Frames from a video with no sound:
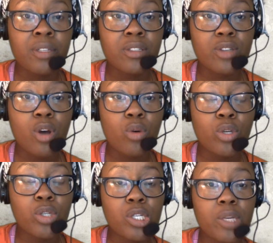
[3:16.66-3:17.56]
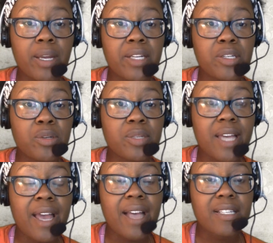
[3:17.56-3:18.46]
So usually what I do is
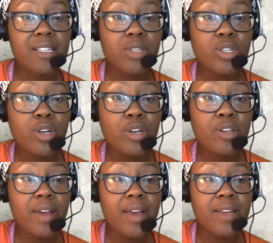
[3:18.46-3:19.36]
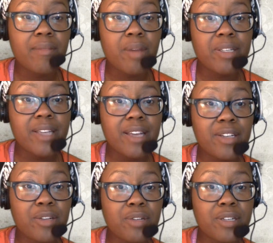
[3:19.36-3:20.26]
I ask them to turn their head maybe 10
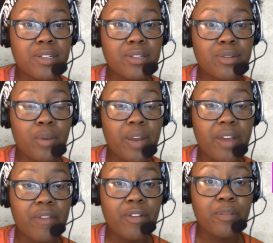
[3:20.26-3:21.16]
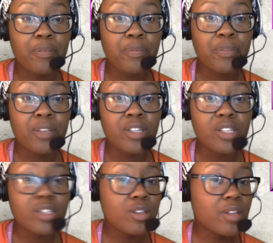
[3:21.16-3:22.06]
degrees or whatever,
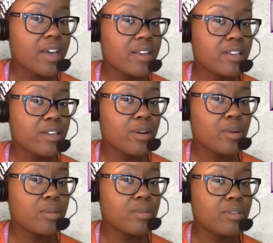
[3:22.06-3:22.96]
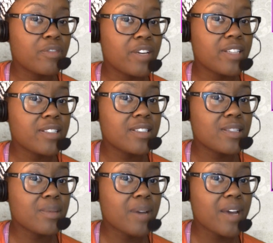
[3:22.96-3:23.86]
just so that, their face is
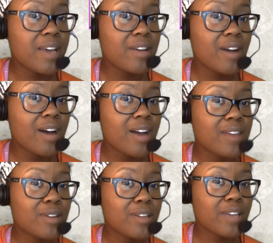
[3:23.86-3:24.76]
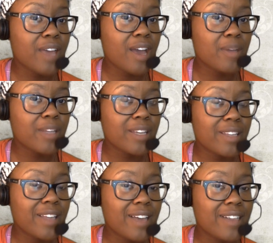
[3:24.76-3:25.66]
this way and their eyes are on the camera like
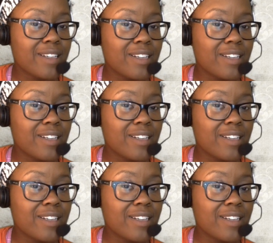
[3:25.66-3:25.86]
that.